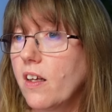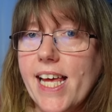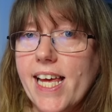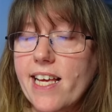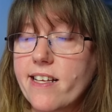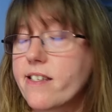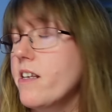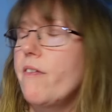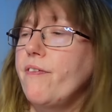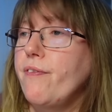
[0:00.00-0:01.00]
His
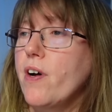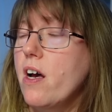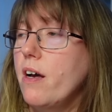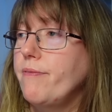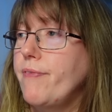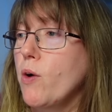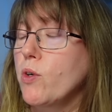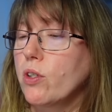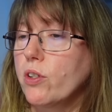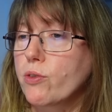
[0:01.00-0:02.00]

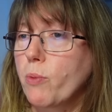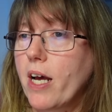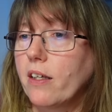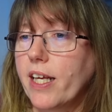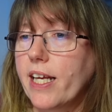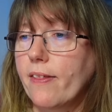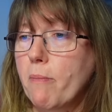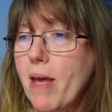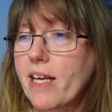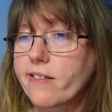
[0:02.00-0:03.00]
vocal as well in the
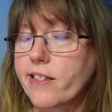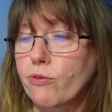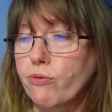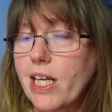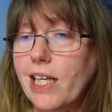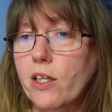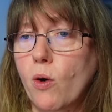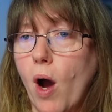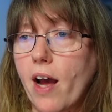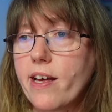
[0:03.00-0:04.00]
mix is really
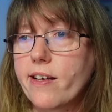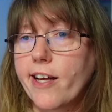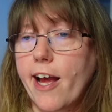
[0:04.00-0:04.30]
quiet.